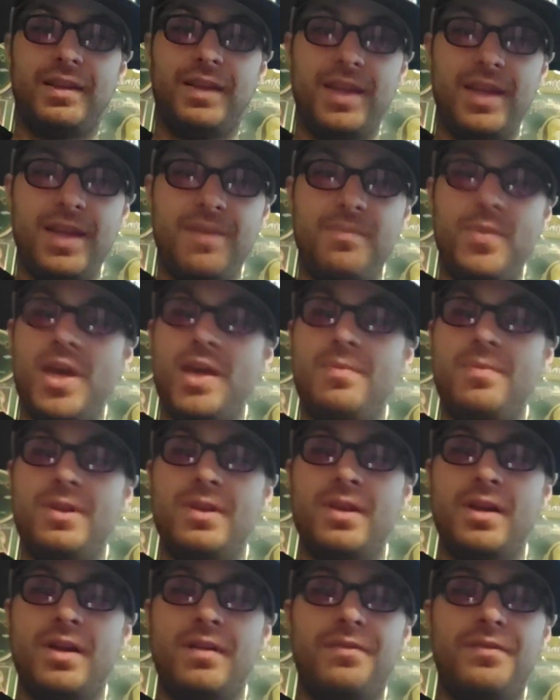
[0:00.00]
They
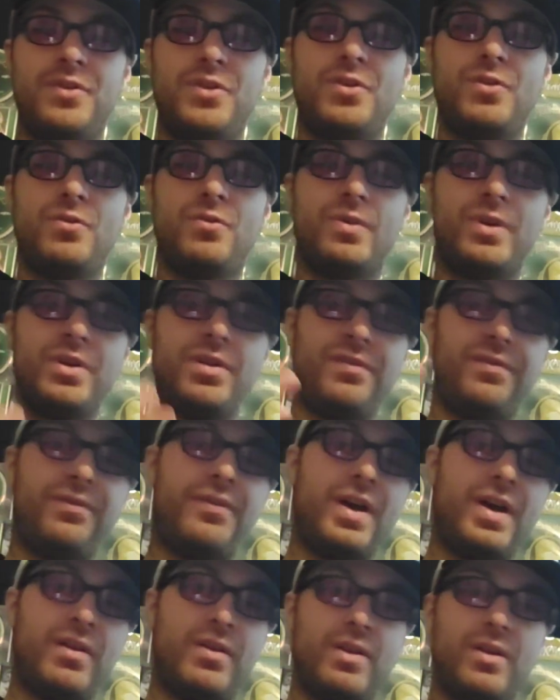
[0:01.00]
maybe loved you and you
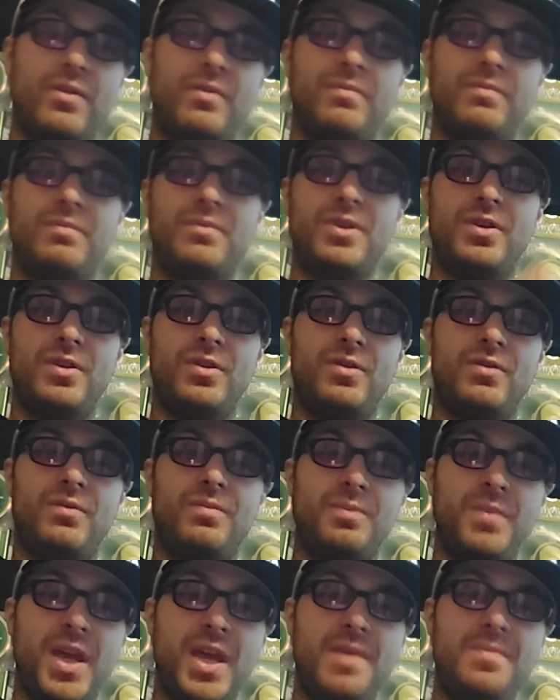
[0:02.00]
found out, you
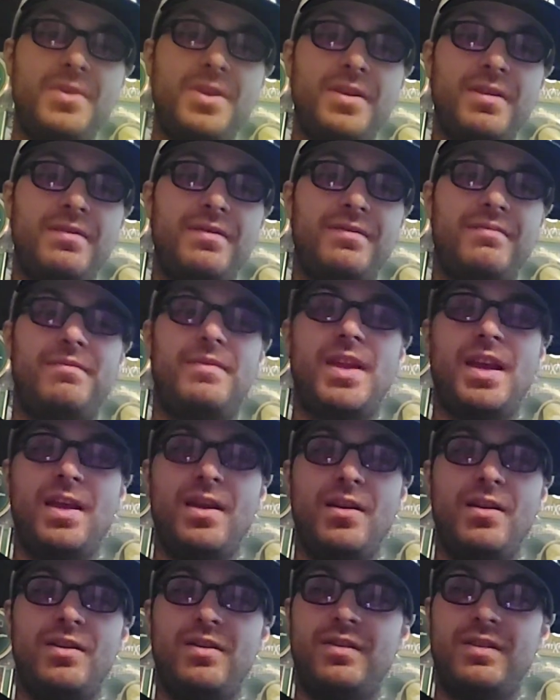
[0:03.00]
know, maybe
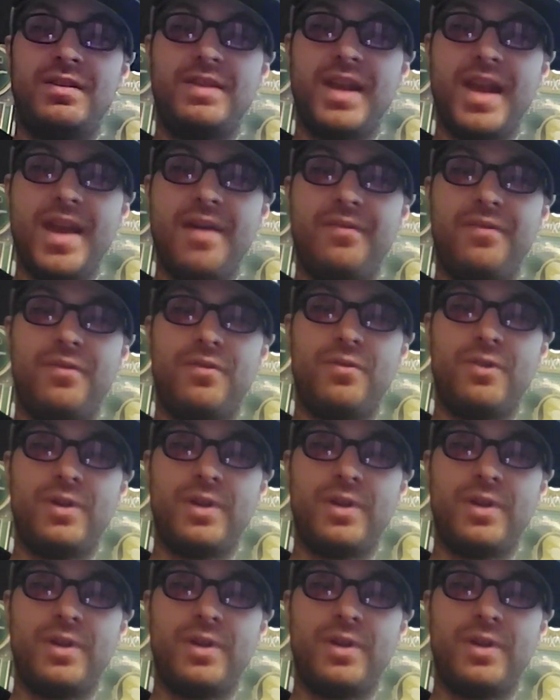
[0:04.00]
they never